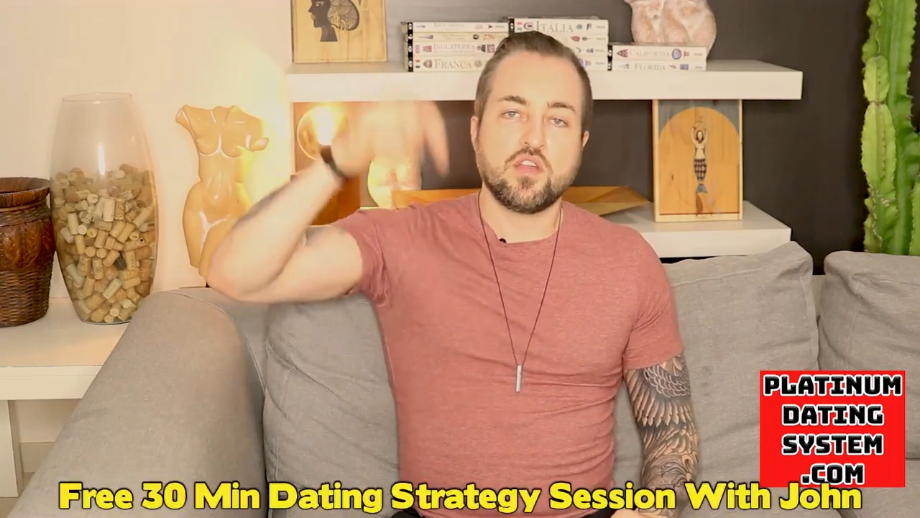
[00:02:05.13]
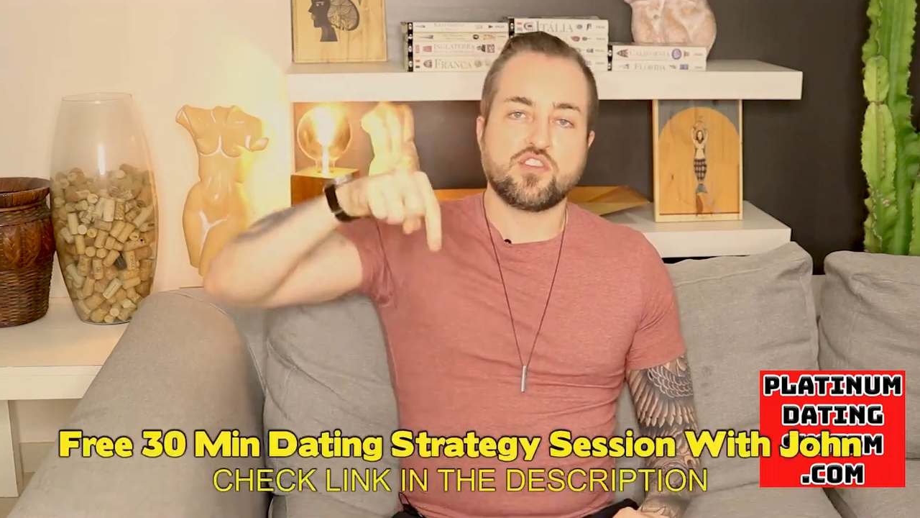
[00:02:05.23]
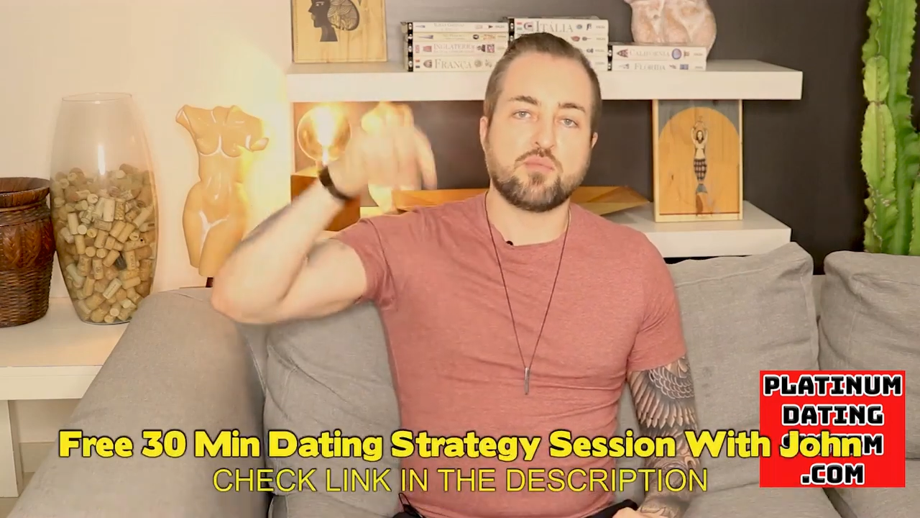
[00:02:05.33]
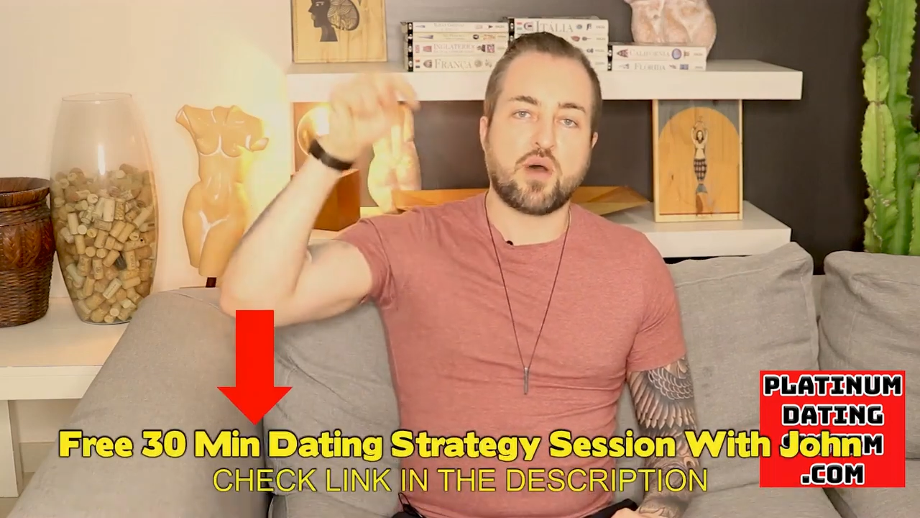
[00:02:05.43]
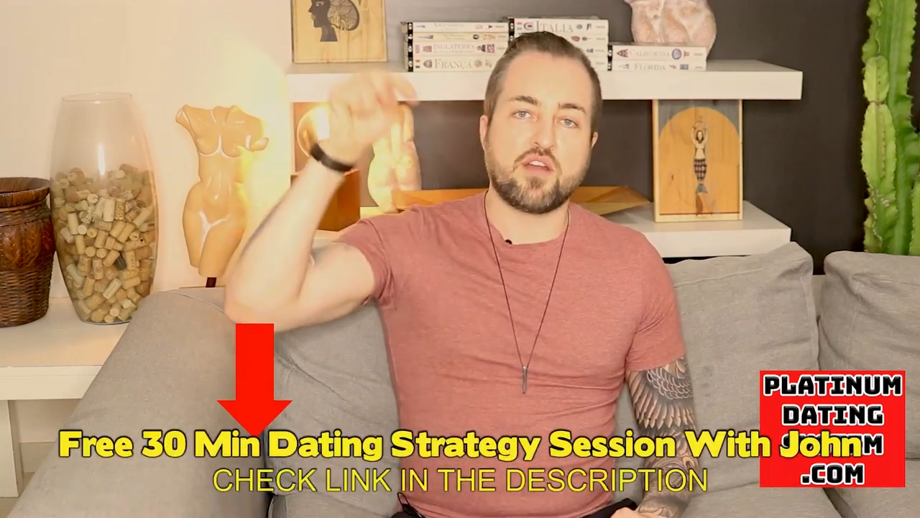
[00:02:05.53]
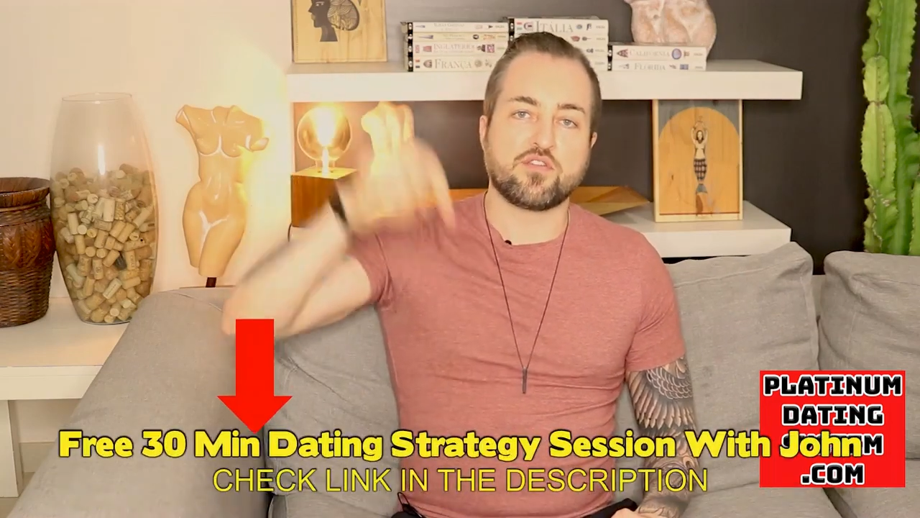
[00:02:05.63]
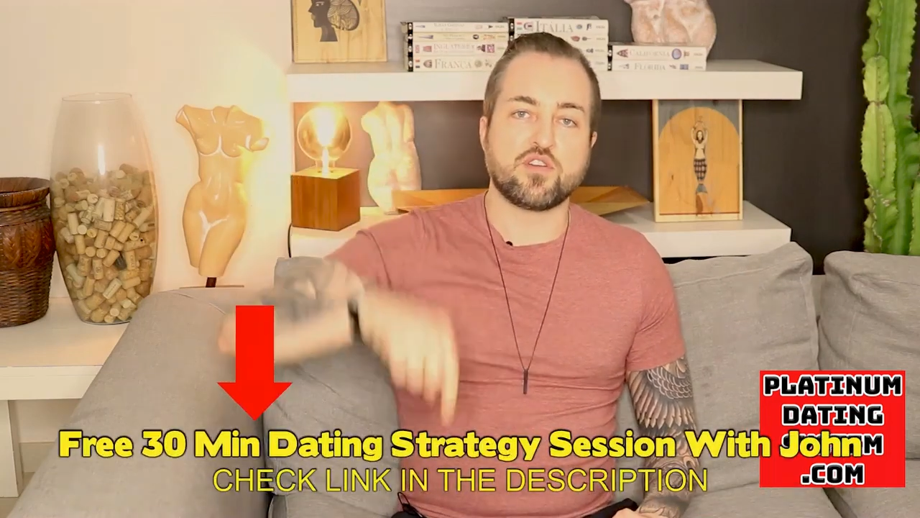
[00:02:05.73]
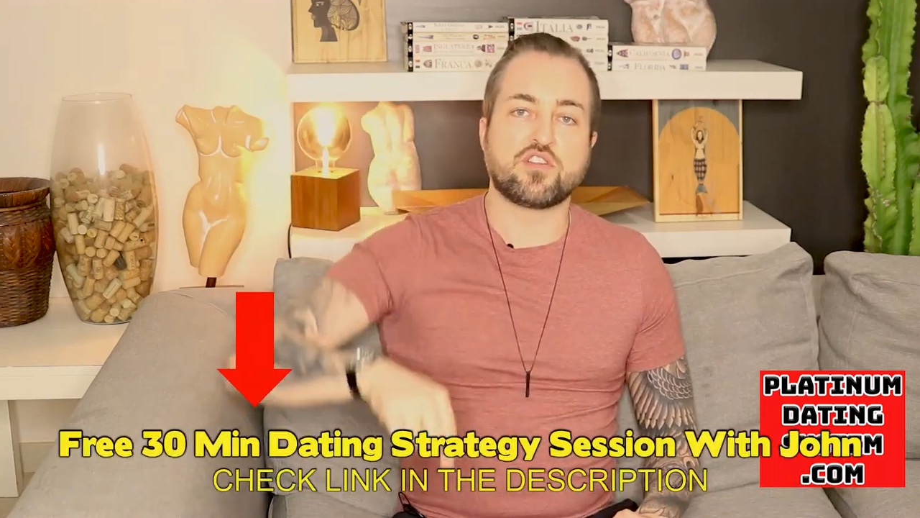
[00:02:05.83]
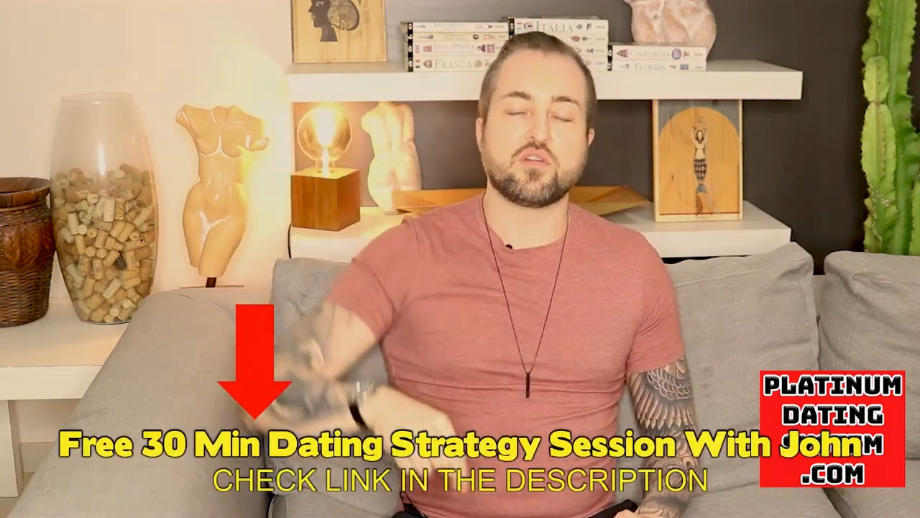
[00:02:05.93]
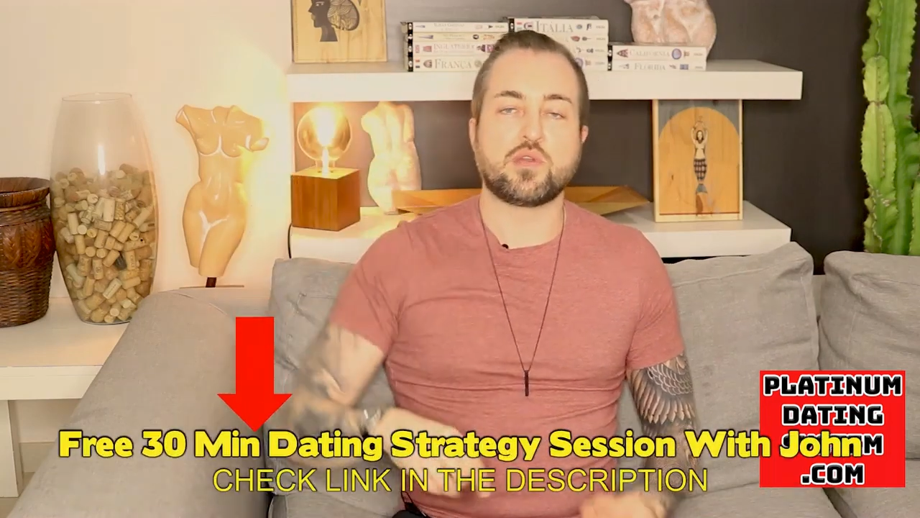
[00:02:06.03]
Jump on a
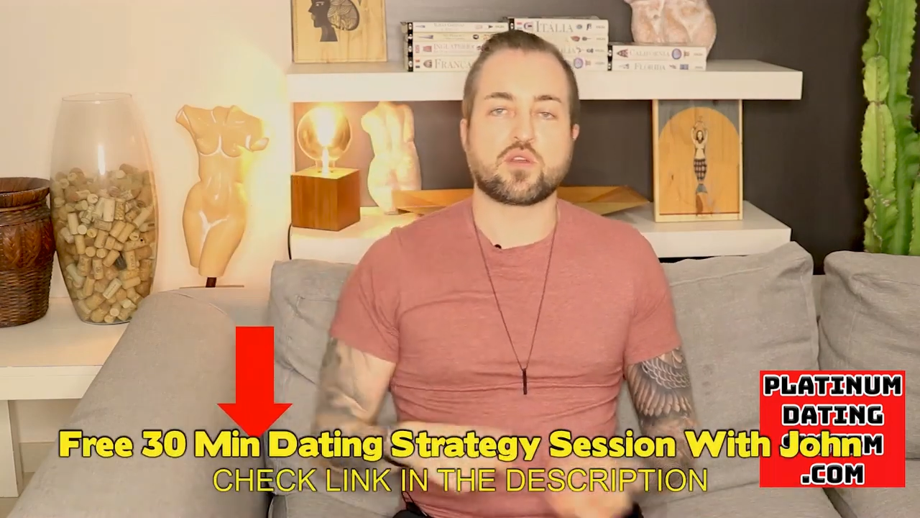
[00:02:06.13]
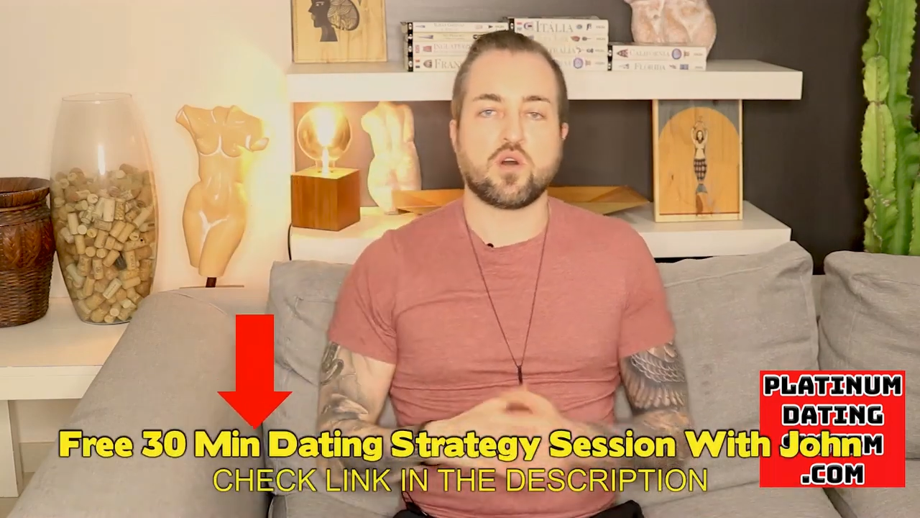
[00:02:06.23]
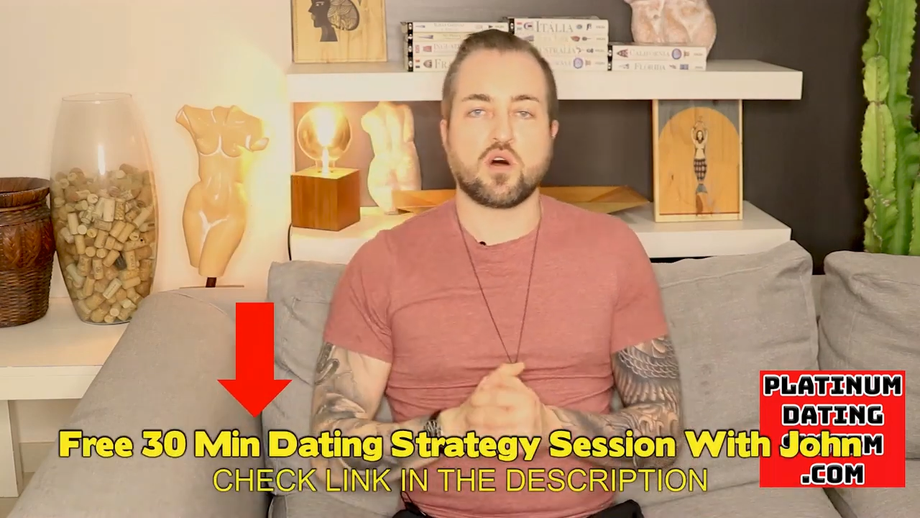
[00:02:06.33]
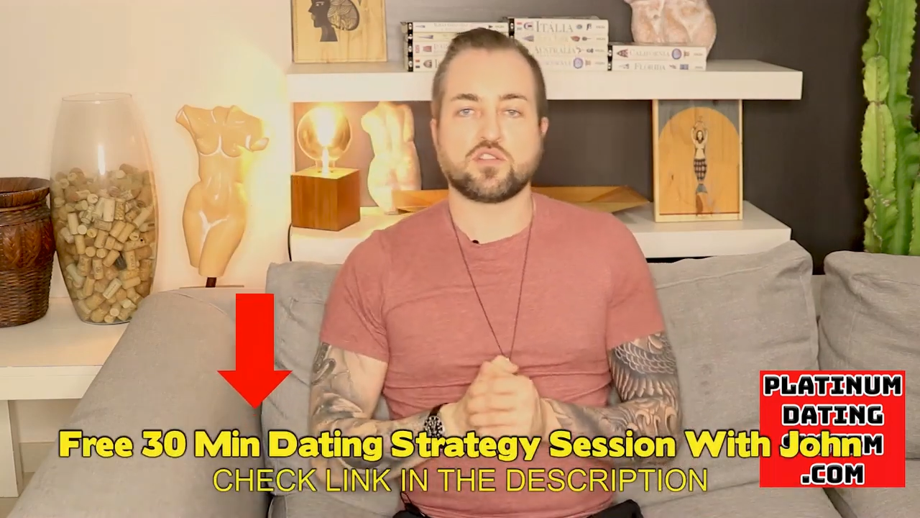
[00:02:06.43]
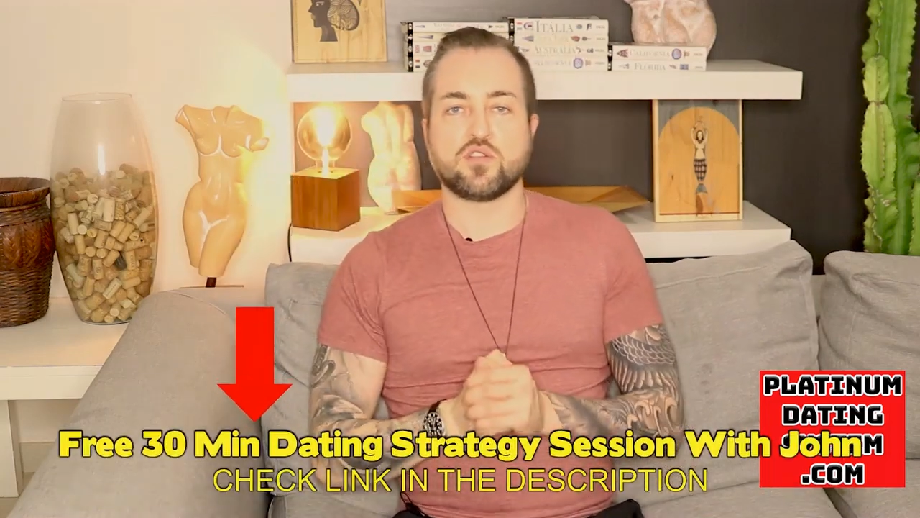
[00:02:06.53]
free 30-minute call